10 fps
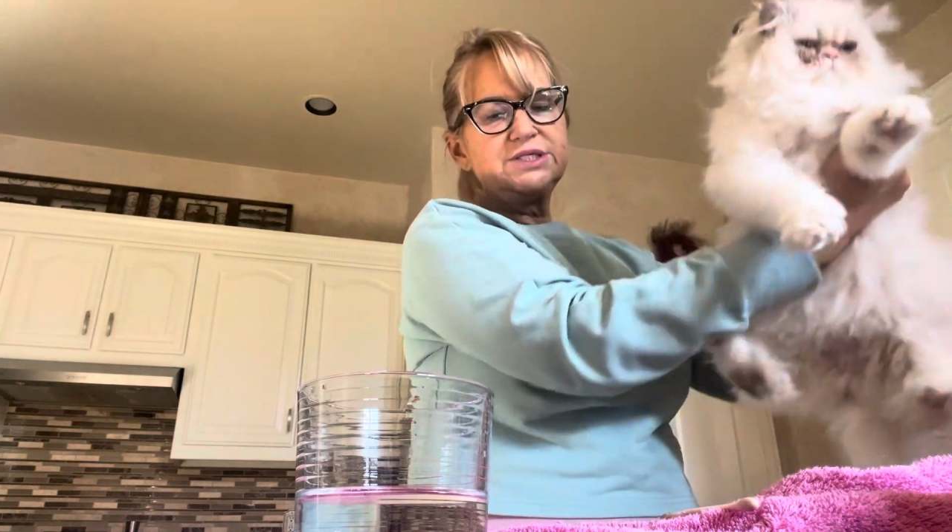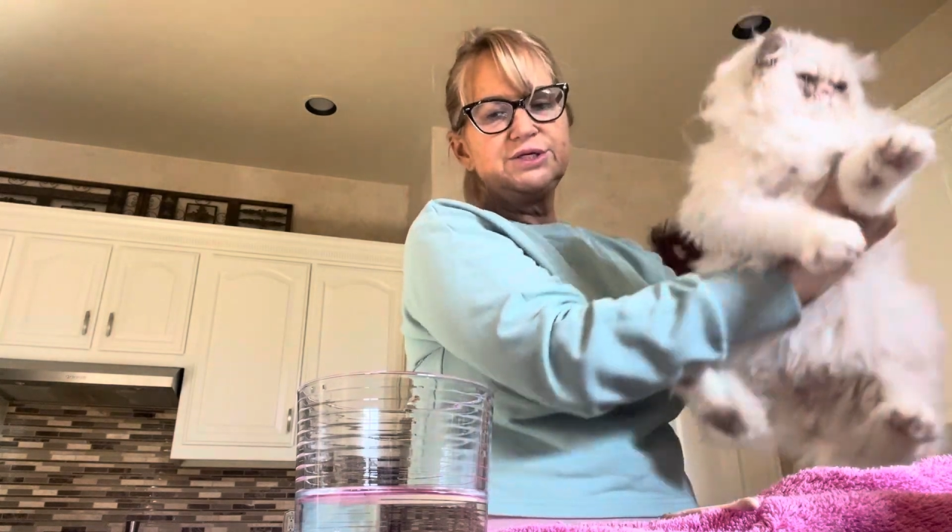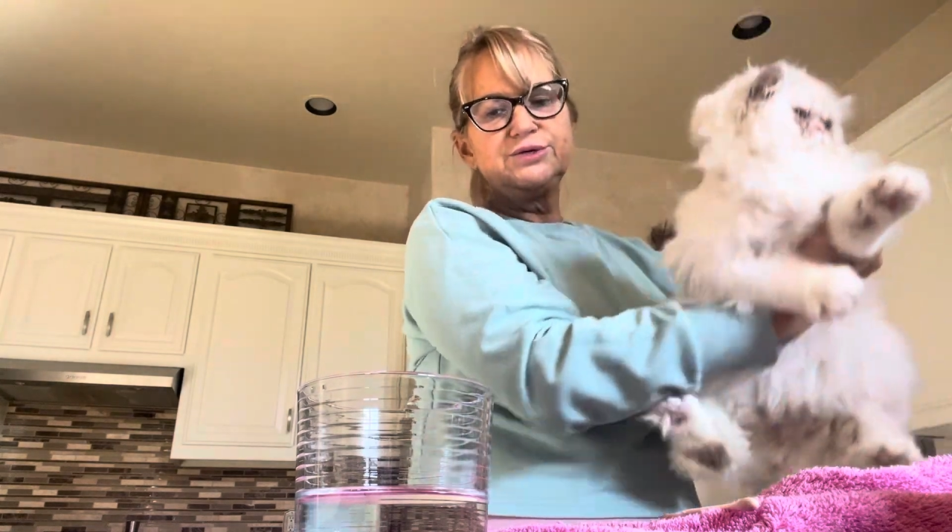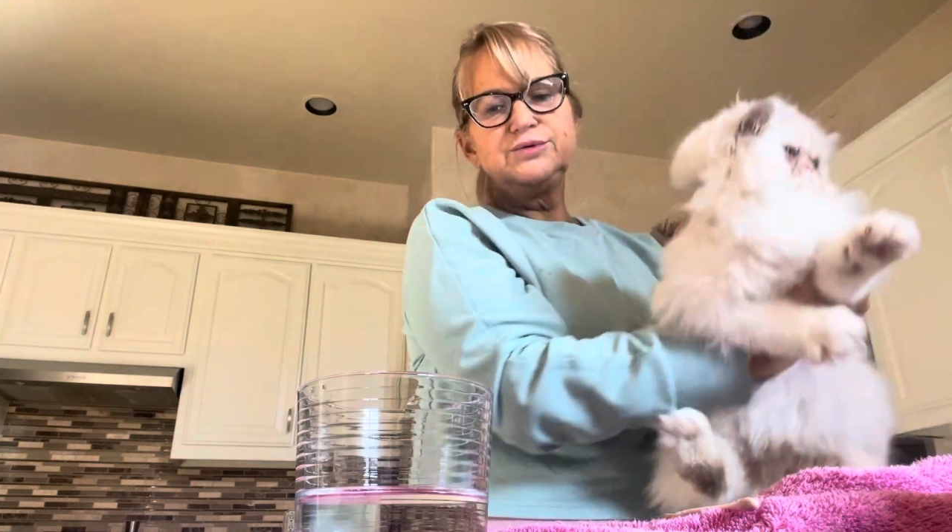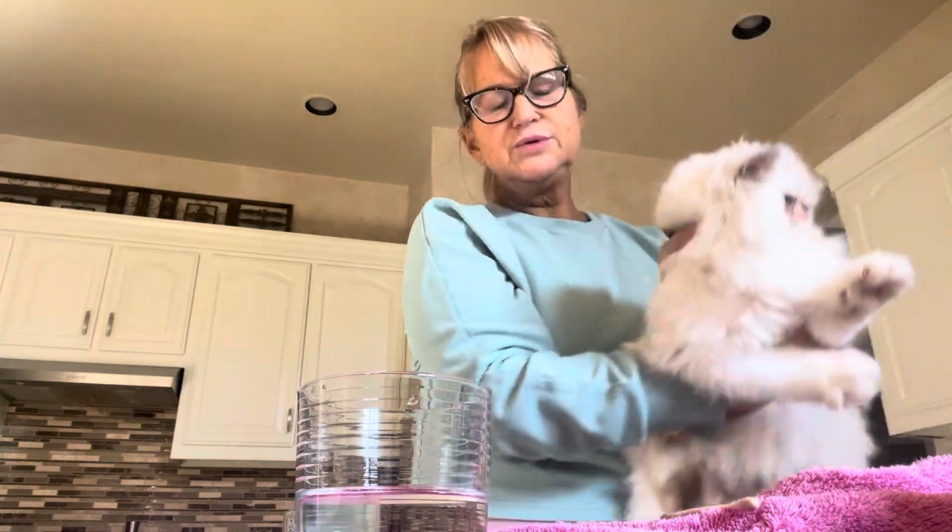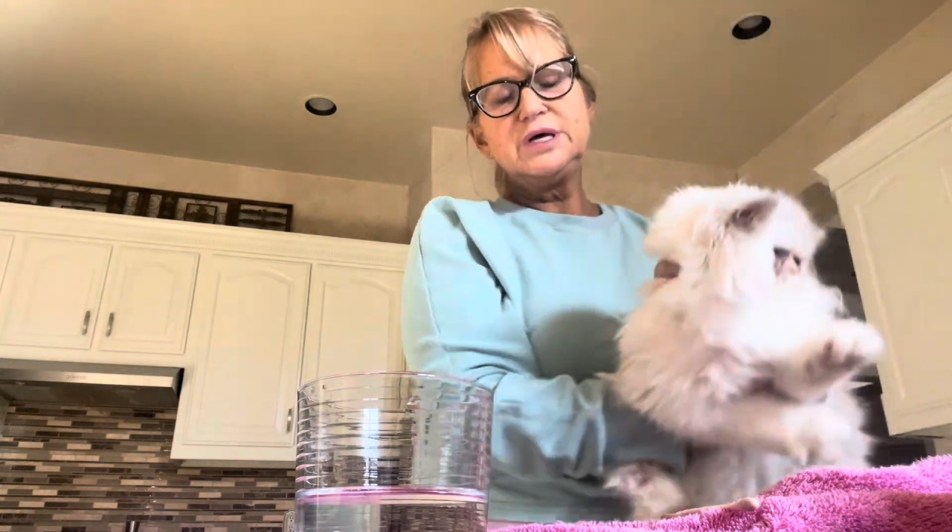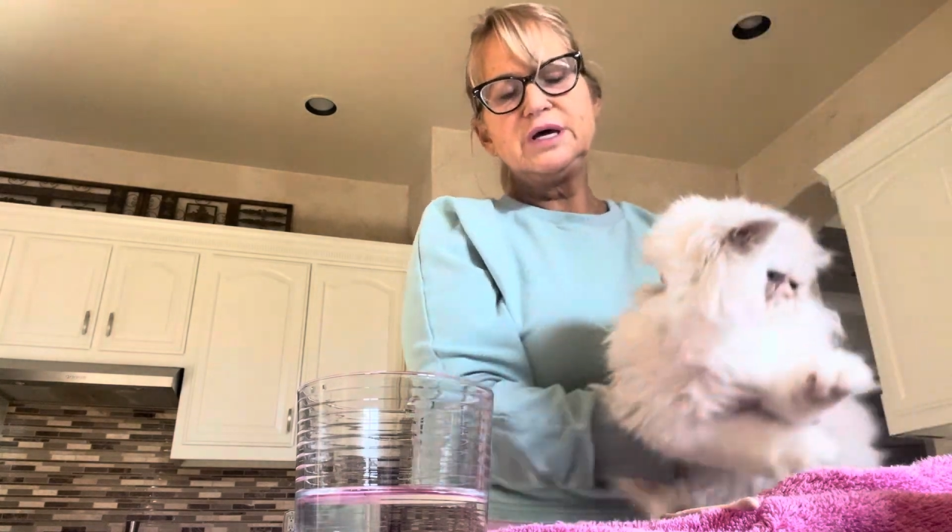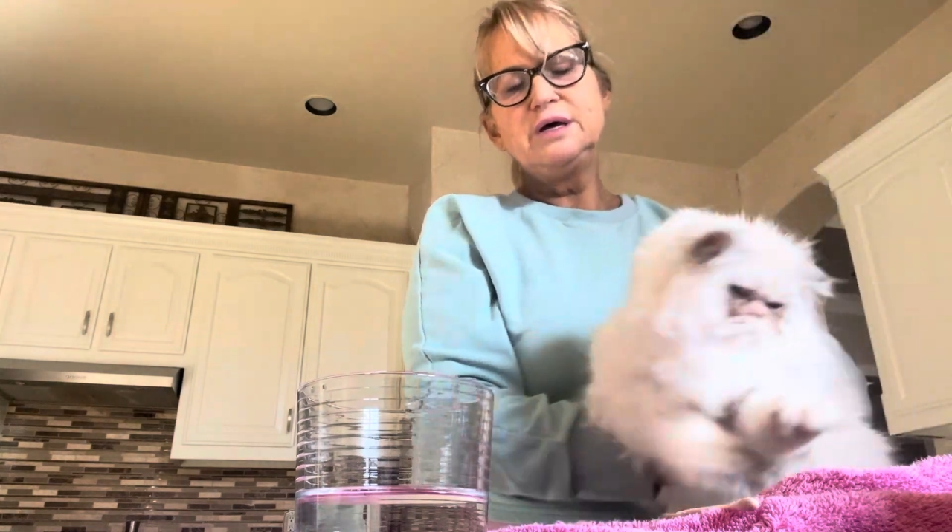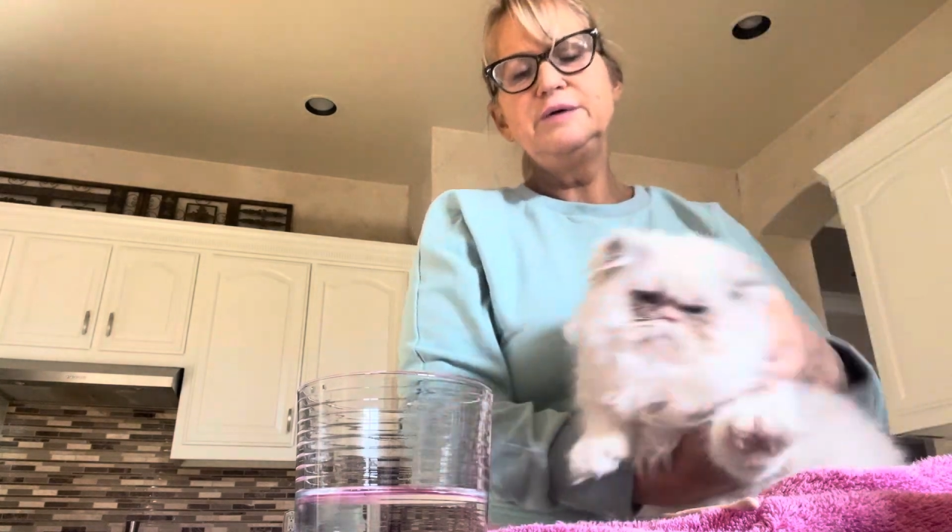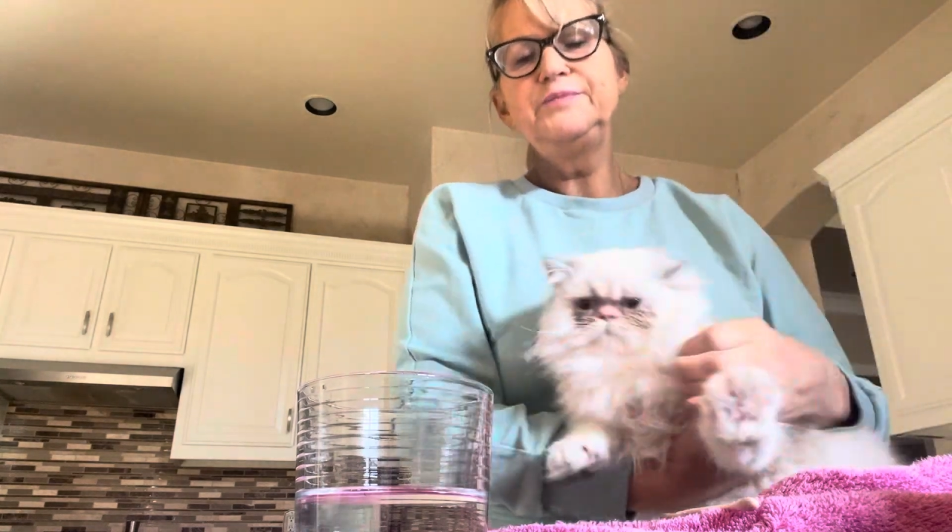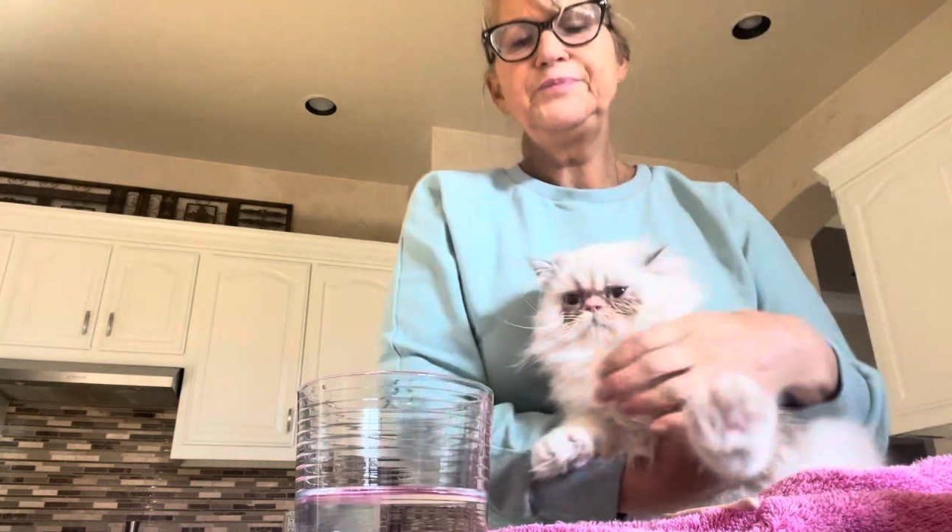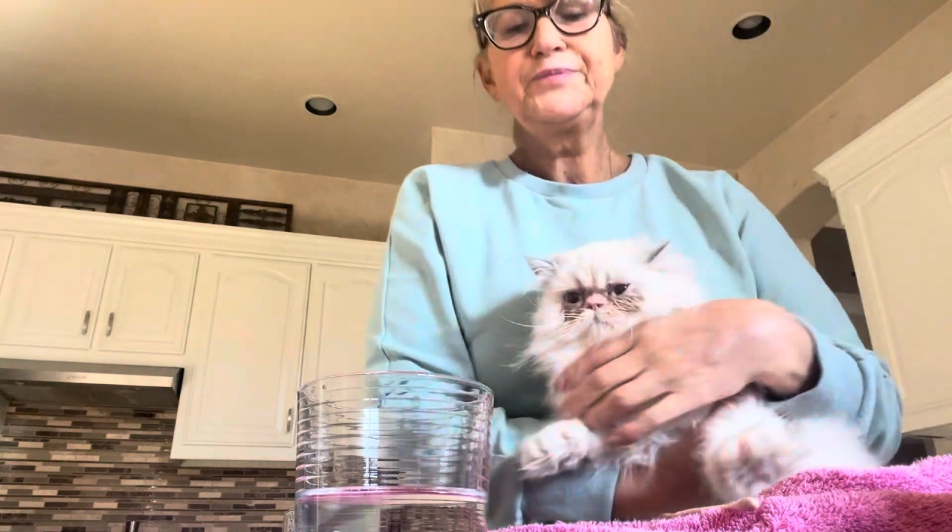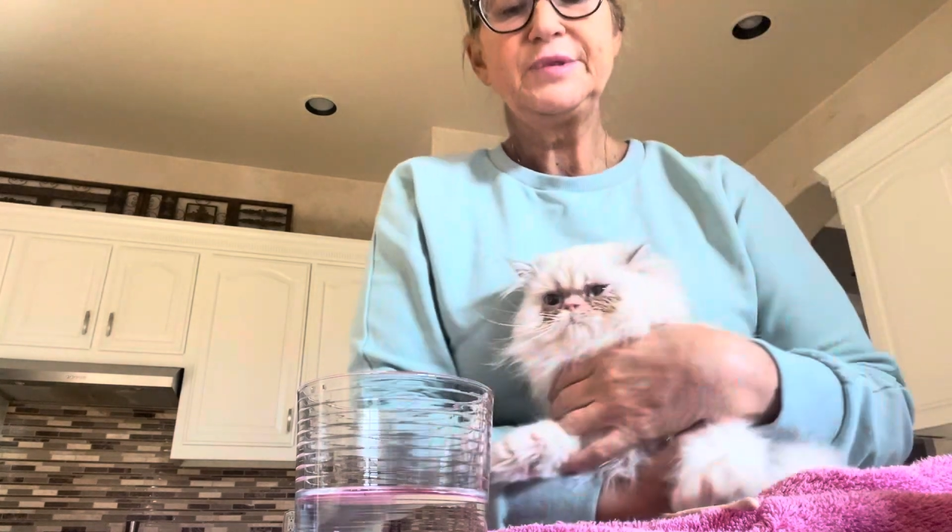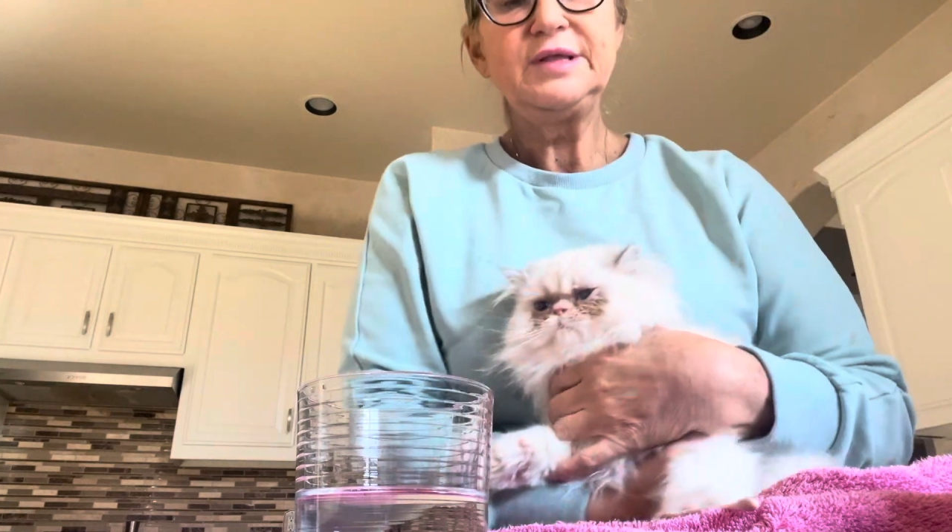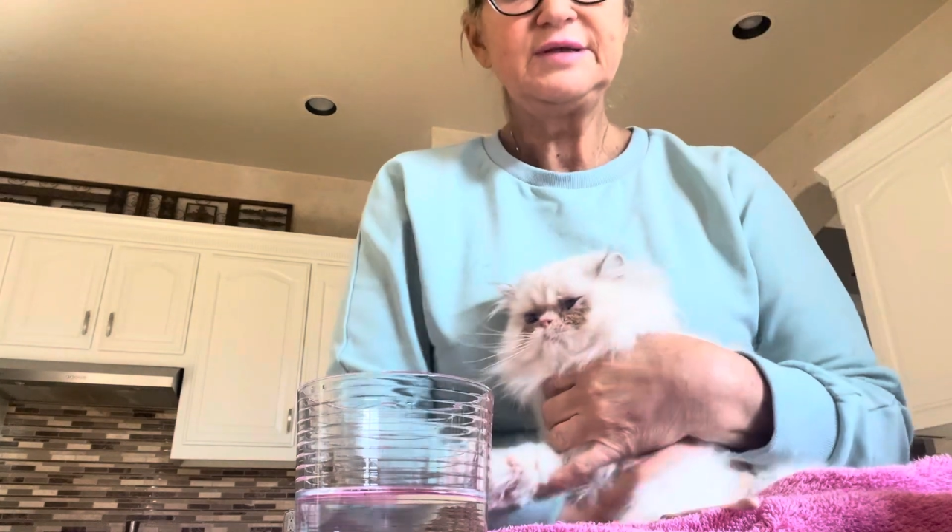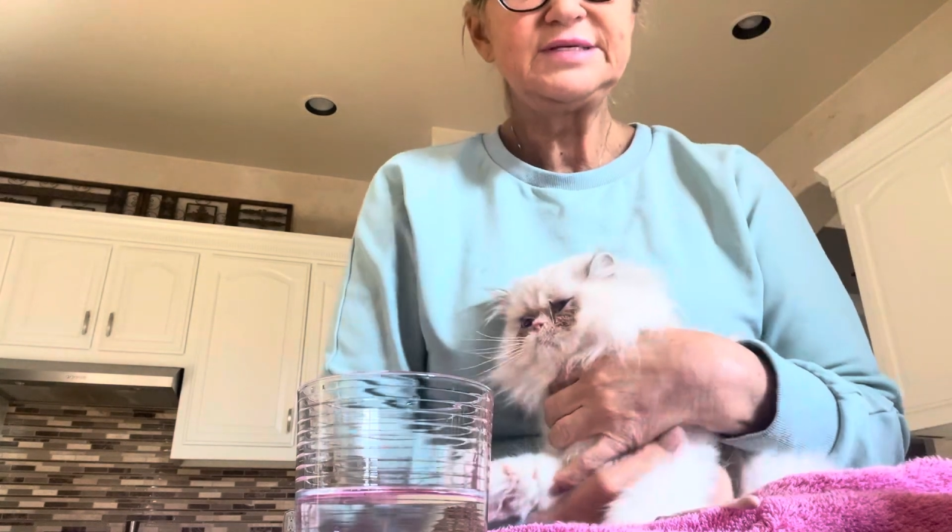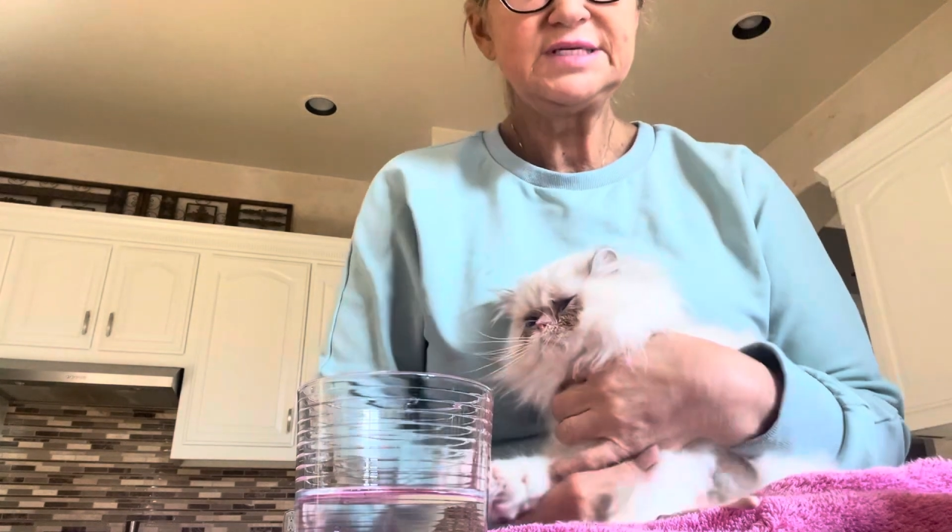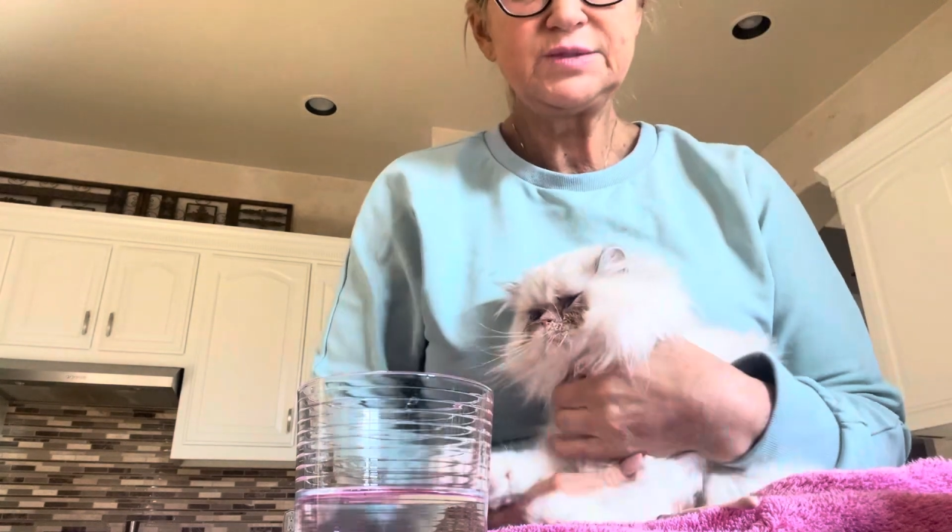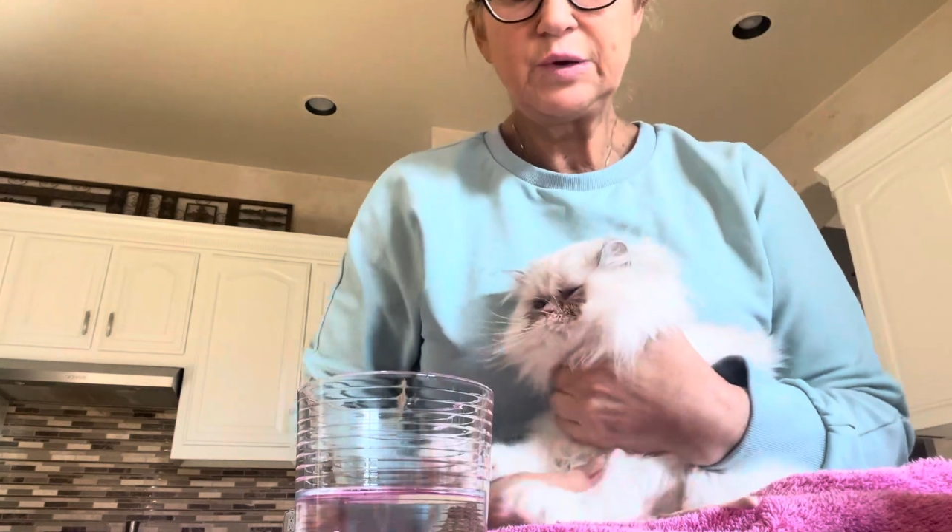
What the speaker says: too, just as